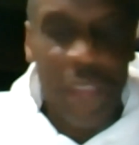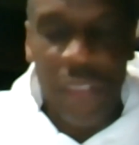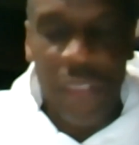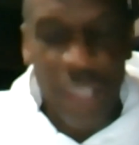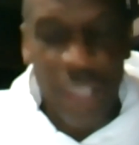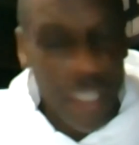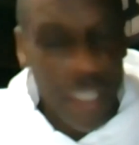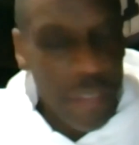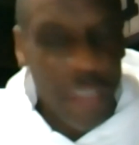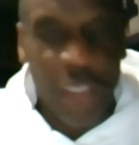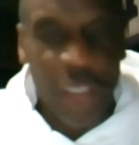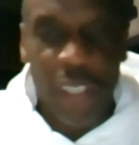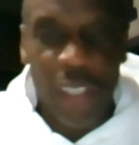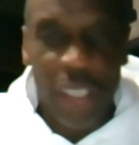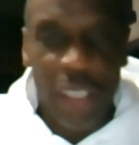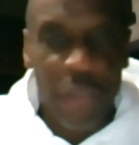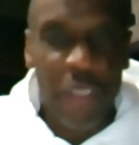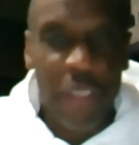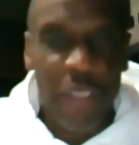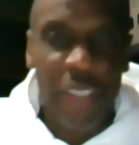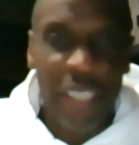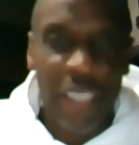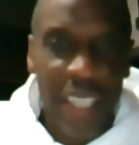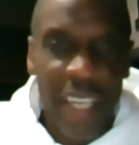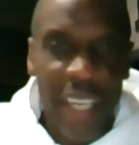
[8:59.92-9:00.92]
I never thought I
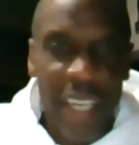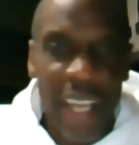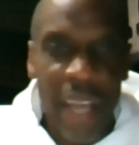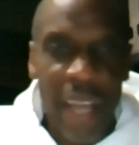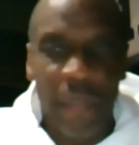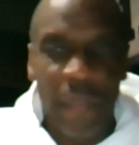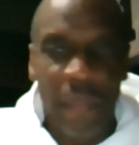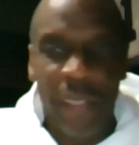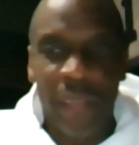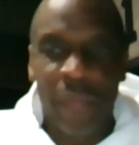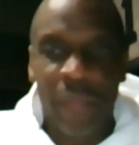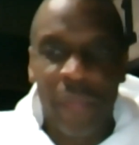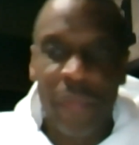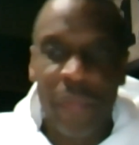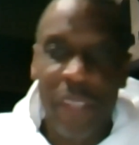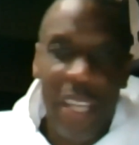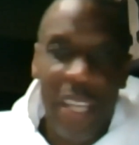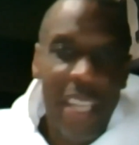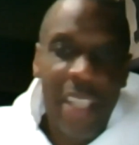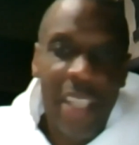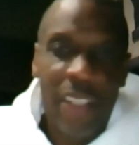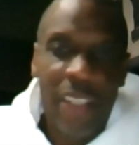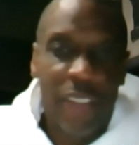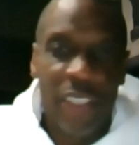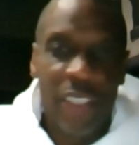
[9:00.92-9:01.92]
would see that happen,
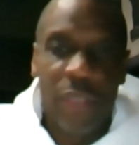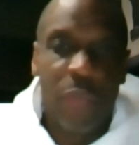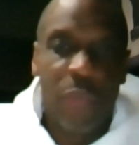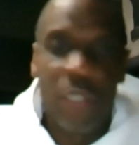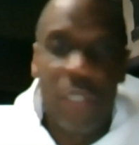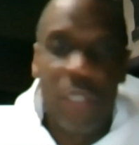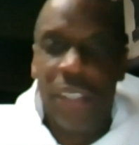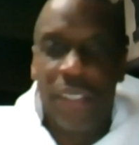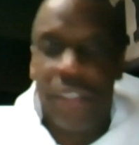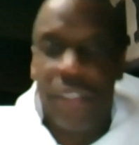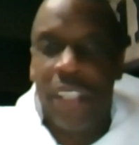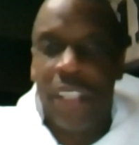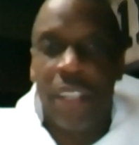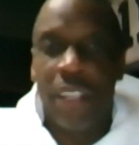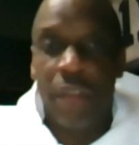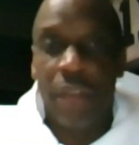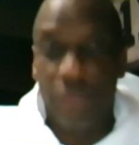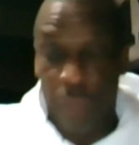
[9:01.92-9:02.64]
and it just wasn't the same